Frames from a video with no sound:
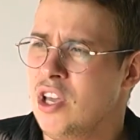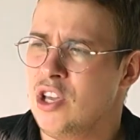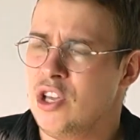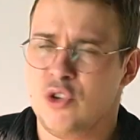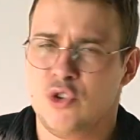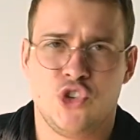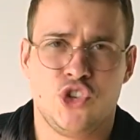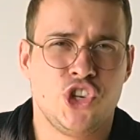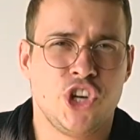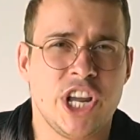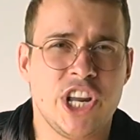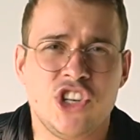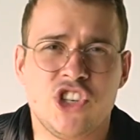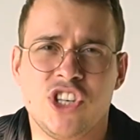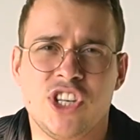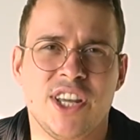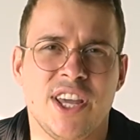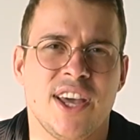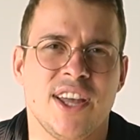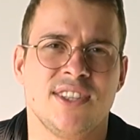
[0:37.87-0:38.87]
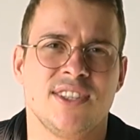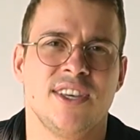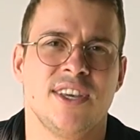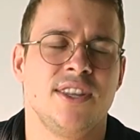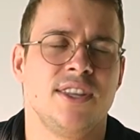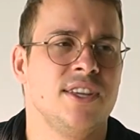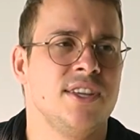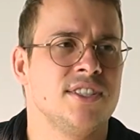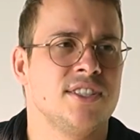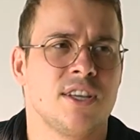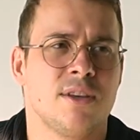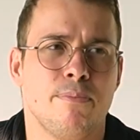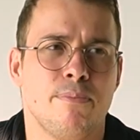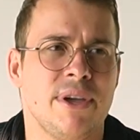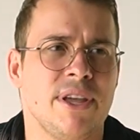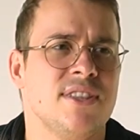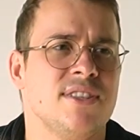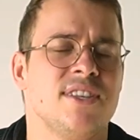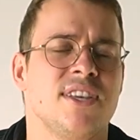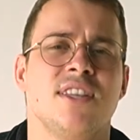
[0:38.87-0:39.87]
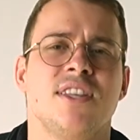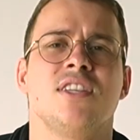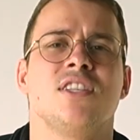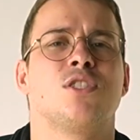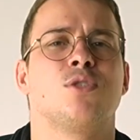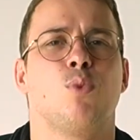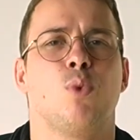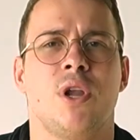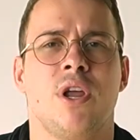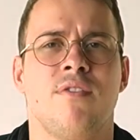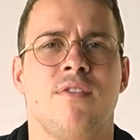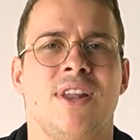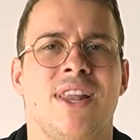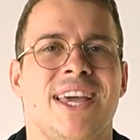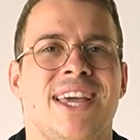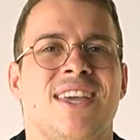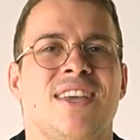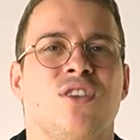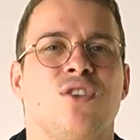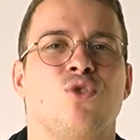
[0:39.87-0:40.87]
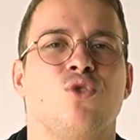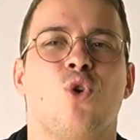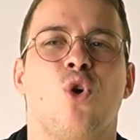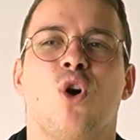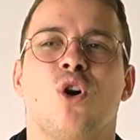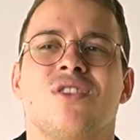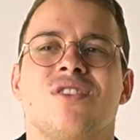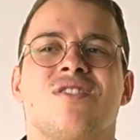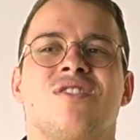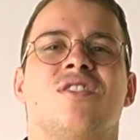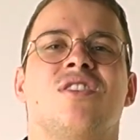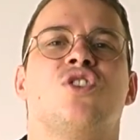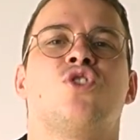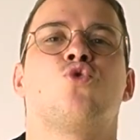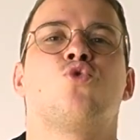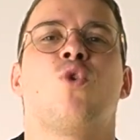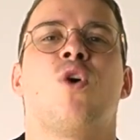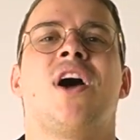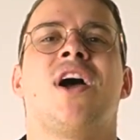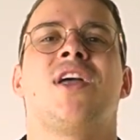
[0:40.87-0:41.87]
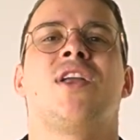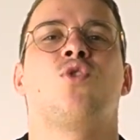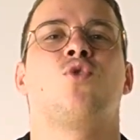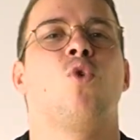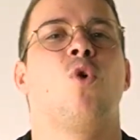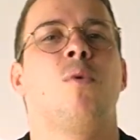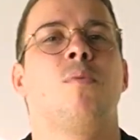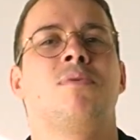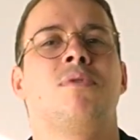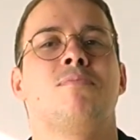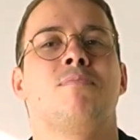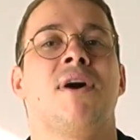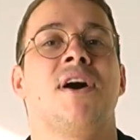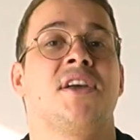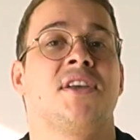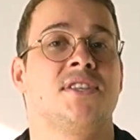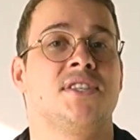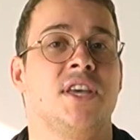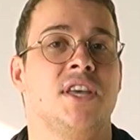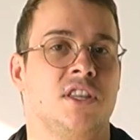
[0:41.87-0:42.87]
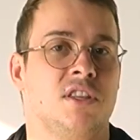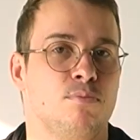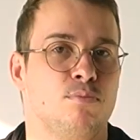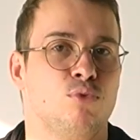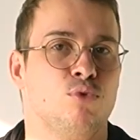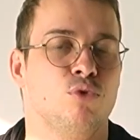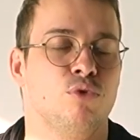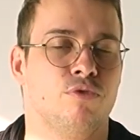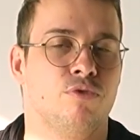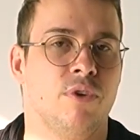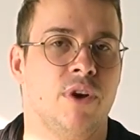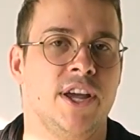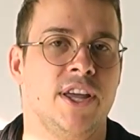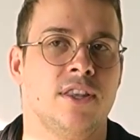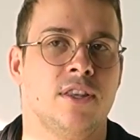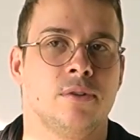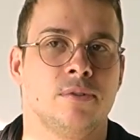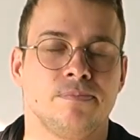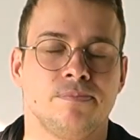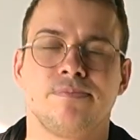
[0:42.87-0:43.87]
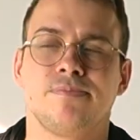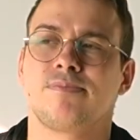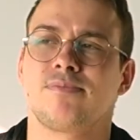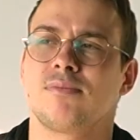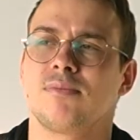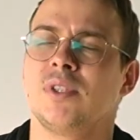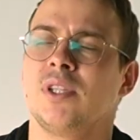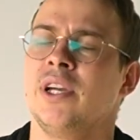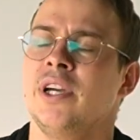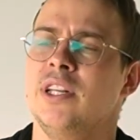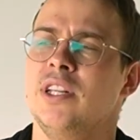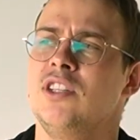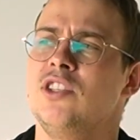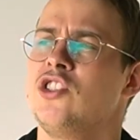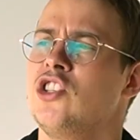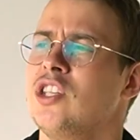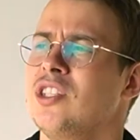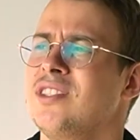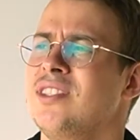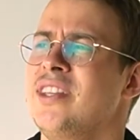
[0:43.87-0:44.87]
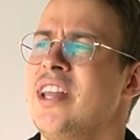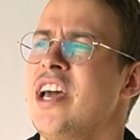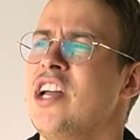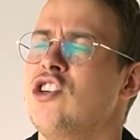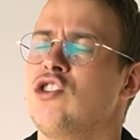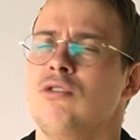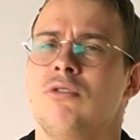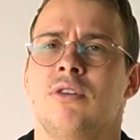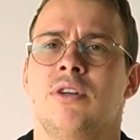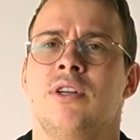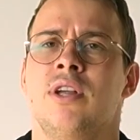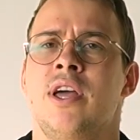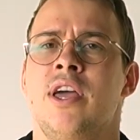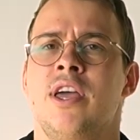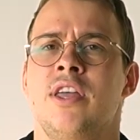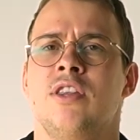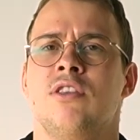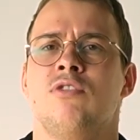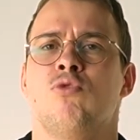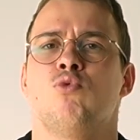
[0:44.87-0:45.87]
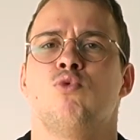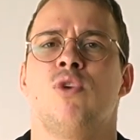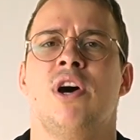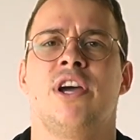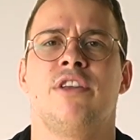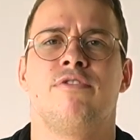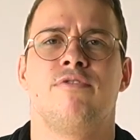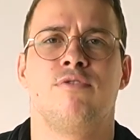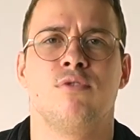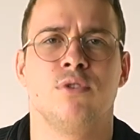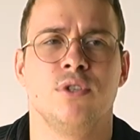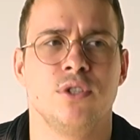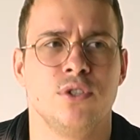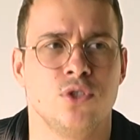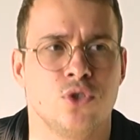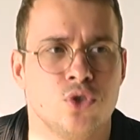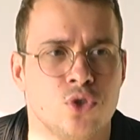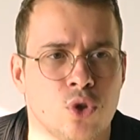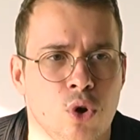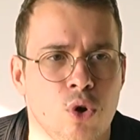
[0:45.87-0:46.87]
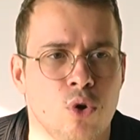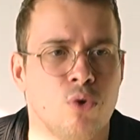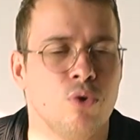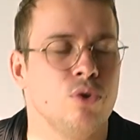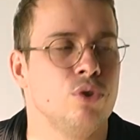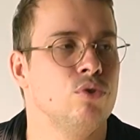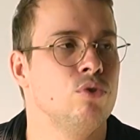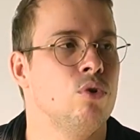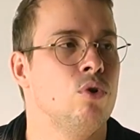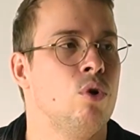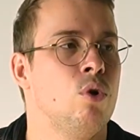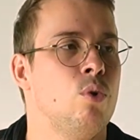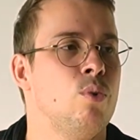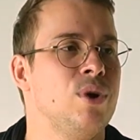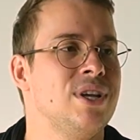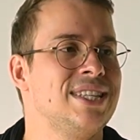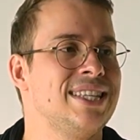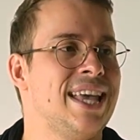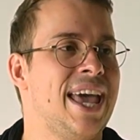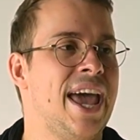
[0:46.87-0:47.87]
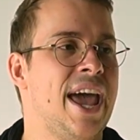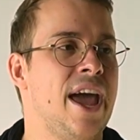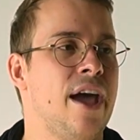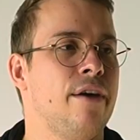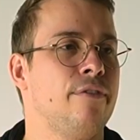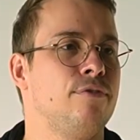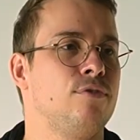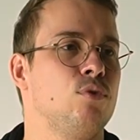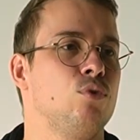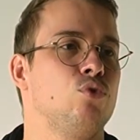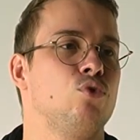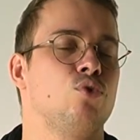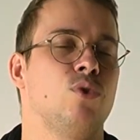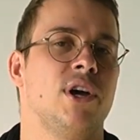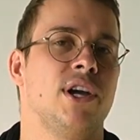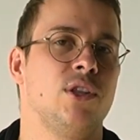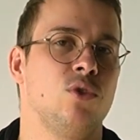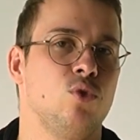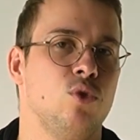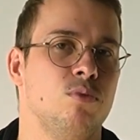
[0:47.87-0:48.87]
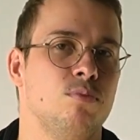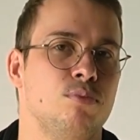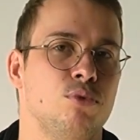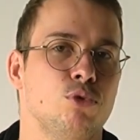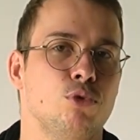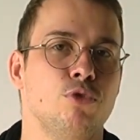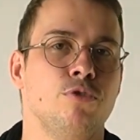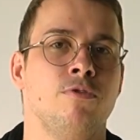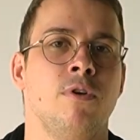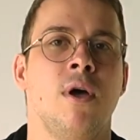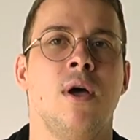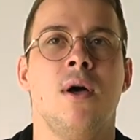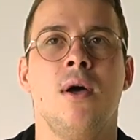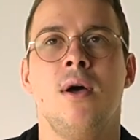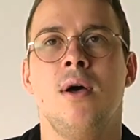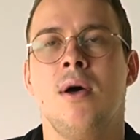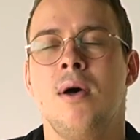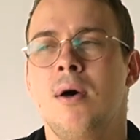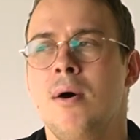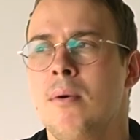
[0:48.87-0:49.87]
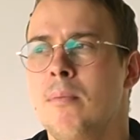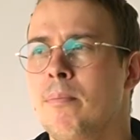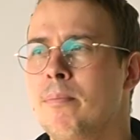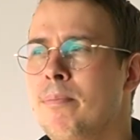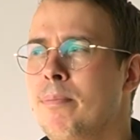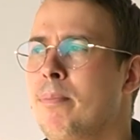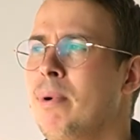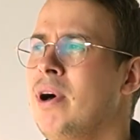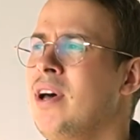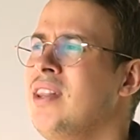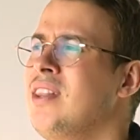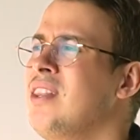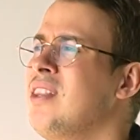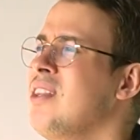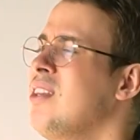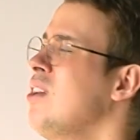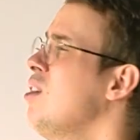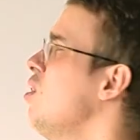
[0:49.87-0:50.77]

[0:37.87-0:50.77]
you change the ad settings, campaign settings, whatever. You constantly try to optimize and improve, right? And it's just natural and rightfully so. You always have to try to improve, but